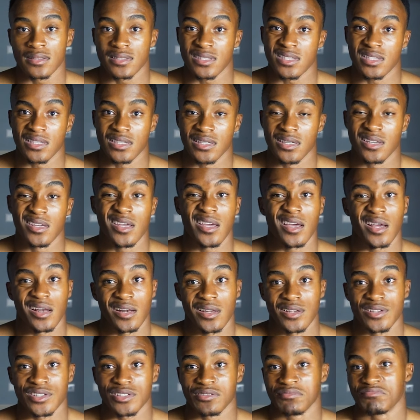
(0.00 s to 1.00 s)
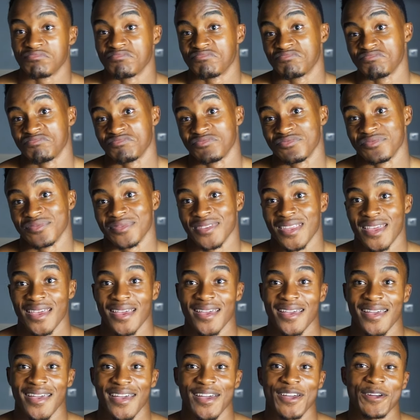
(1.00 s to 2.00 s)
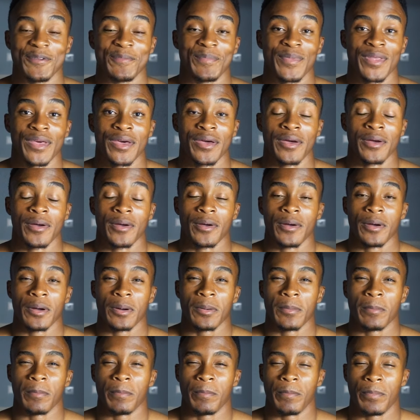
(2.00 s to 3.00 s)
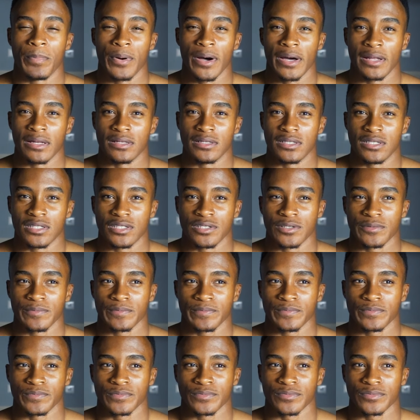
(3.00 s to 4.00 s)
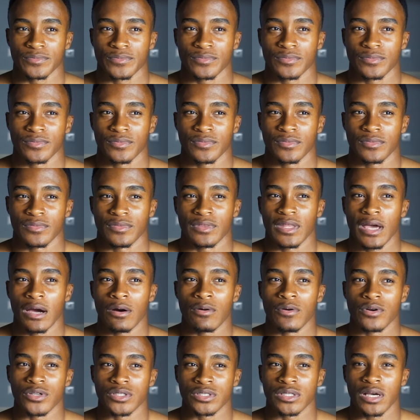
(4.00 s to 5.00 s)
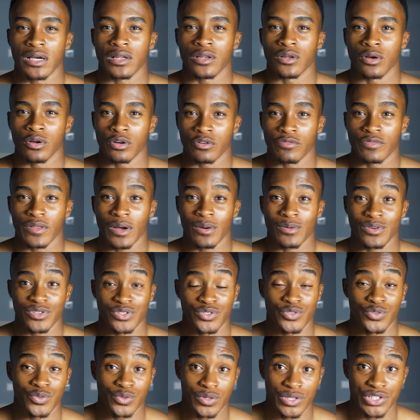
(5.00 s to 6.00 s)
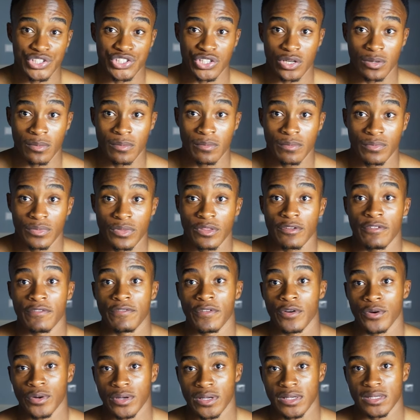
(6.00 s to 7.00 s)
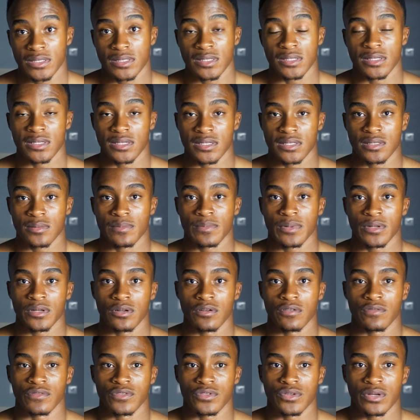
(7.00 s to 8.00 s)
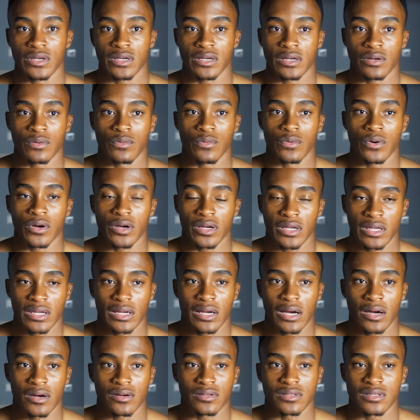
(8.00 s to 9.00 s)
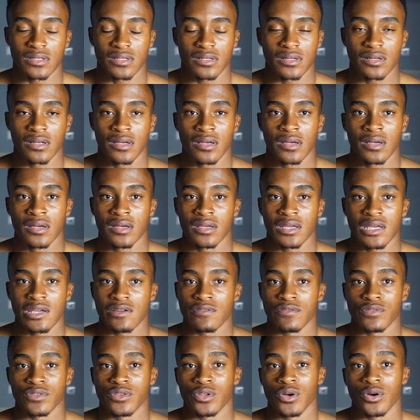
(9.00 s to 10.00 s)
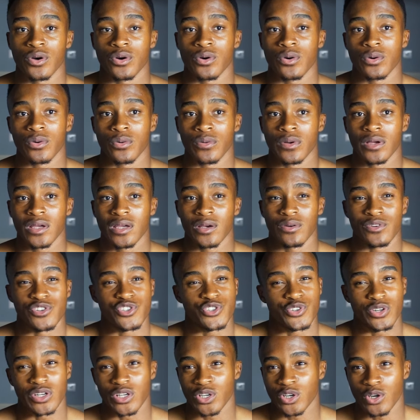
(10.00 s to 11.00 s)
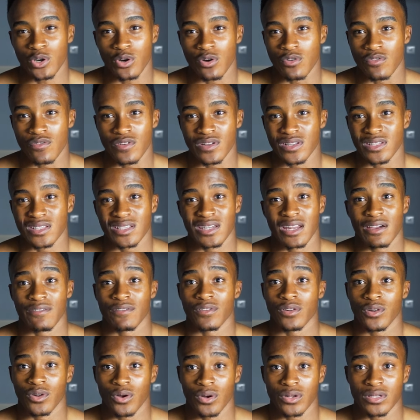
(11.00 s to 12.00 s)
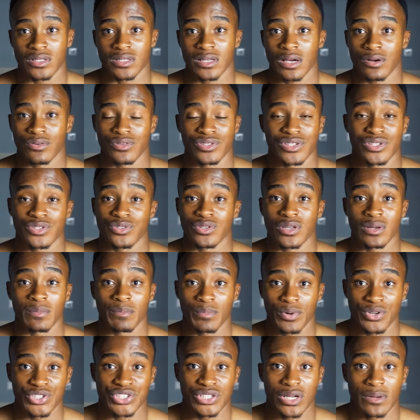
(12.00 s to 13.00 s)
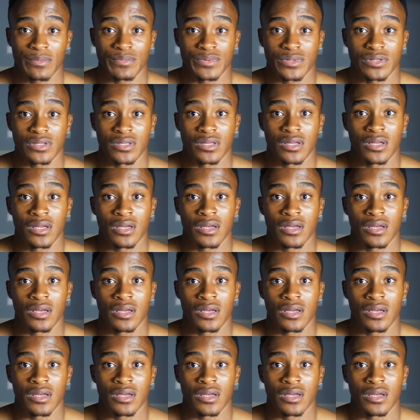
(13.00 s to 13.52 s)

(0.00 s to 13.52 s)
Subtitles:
C, English. Hey. But that was, a lot of that was through the gym. The focus, the discipline of doing, working out, and even though it was during COVID, didn't have a lot, I was just doing push-ups.